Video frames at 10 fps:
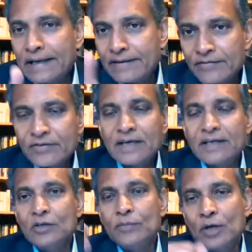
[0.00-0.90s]

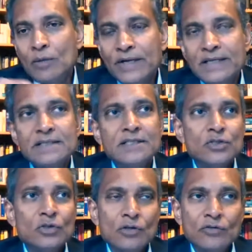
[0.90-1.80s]
starting to be operated and
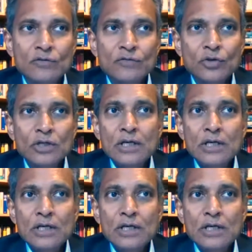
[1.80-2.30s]
so on and so forth.